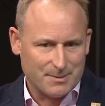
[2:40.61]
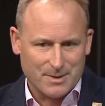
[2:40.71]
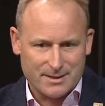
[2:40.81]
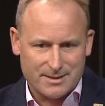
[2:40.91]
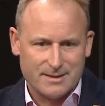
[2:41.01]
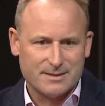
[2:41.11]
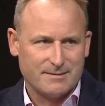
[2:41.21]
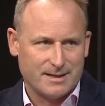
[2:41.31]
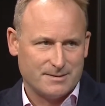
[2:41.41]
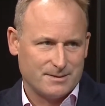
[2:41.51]
My estates
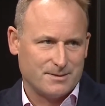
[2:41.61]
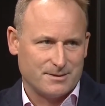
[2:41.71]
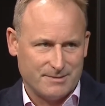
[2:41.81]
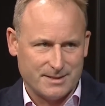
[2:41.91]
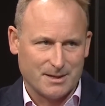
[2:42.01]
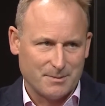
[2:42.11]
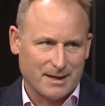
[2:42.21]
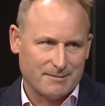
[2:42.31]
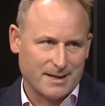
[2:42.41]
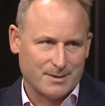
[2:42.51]
director has got a retail
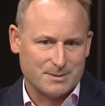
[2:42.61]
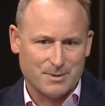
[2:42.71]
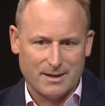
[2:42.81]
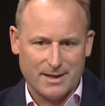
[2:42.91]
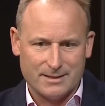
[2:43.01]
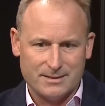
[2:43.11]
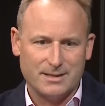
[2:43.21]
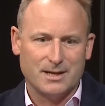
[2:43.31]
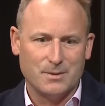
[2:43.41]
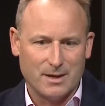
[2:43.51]
background. My
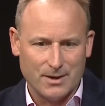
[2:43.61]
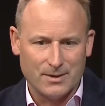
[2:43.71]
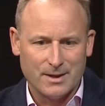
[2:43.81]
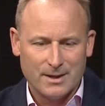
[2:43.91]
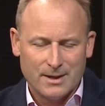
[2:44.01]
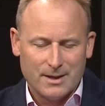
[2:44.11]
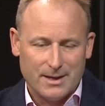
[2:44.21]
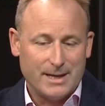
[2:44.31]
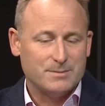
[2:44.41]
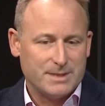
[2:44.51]
COO
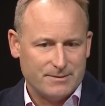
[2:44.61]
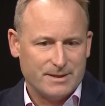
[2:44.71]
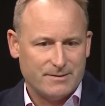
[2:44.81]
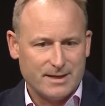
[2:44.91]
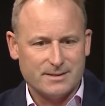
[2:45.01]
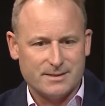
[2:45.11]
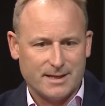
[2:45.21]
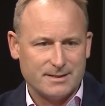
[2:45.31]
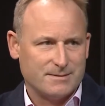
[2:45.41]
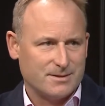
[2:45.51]
and MD of the Innovation
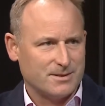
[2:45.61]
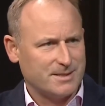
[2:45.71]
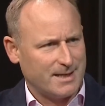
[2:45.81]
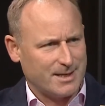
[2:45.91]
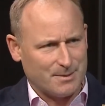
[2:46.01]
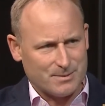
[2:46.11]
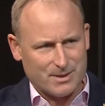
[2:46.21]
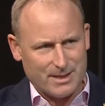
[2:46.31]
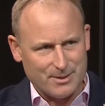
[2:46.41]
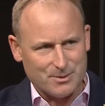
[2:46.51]
Centre has got a telecoms
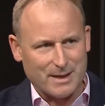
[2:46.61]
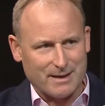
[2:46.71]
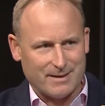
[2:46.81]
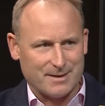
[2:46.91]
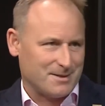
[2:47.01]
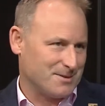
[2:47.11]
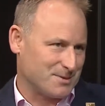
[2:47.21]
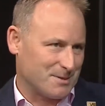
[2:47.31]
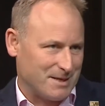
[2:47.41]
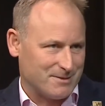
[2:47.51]
and a legal background, and of
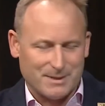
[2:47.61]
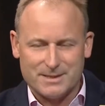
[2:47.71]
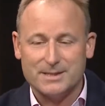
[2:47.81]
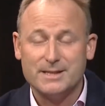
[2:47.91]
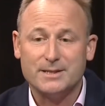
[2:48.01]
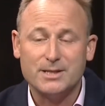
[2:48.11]
course I'm an aerospace engineer.